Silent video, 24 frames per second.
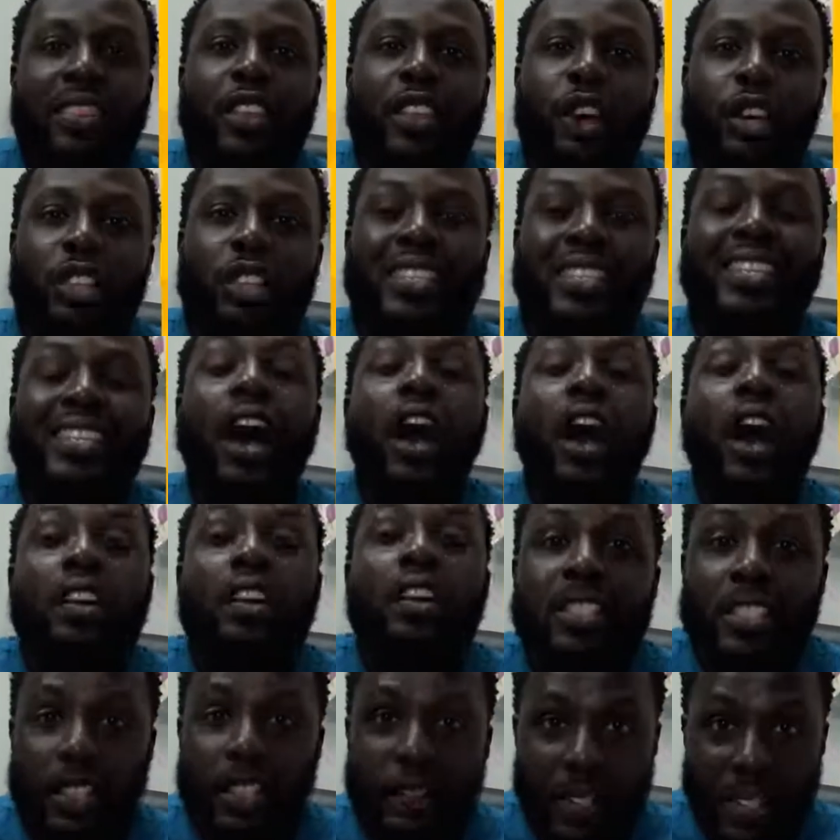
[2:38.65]
There are
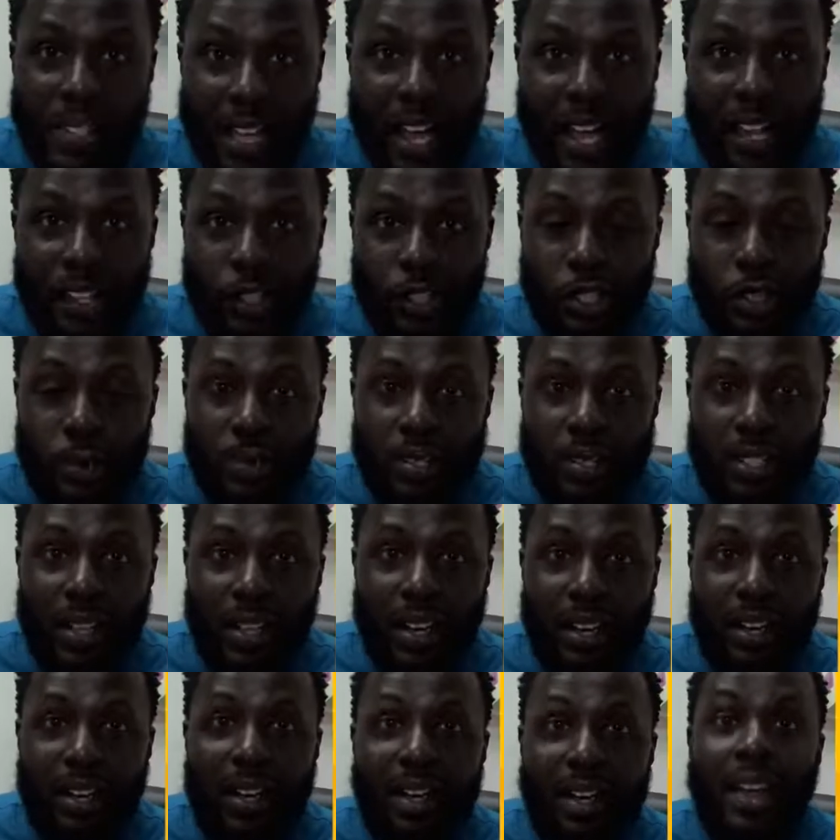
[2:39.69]
tons of scholarships
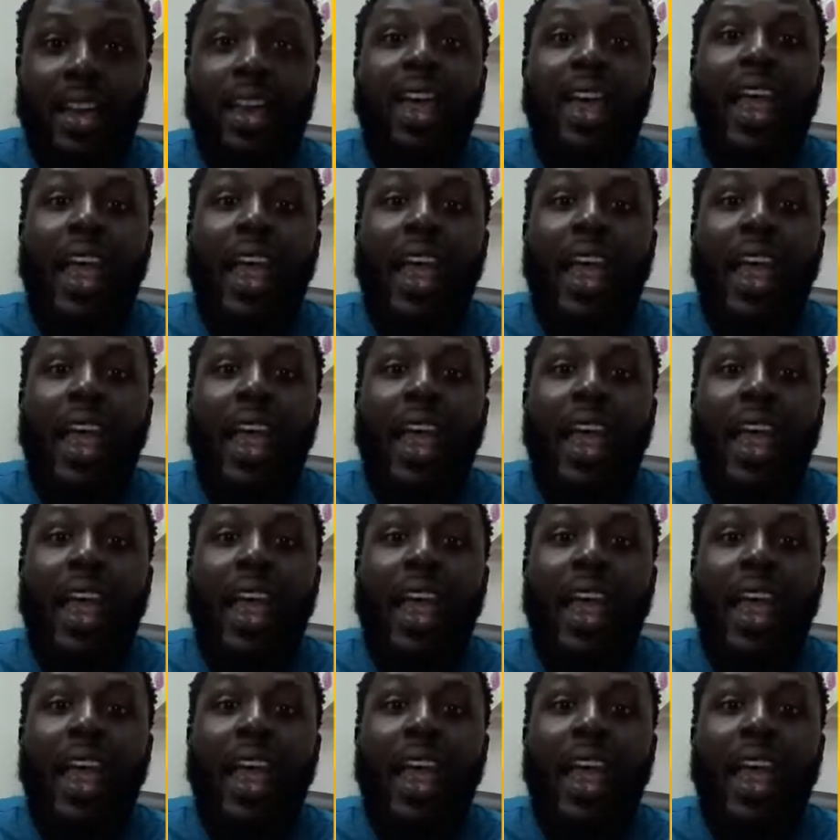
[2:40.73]
there.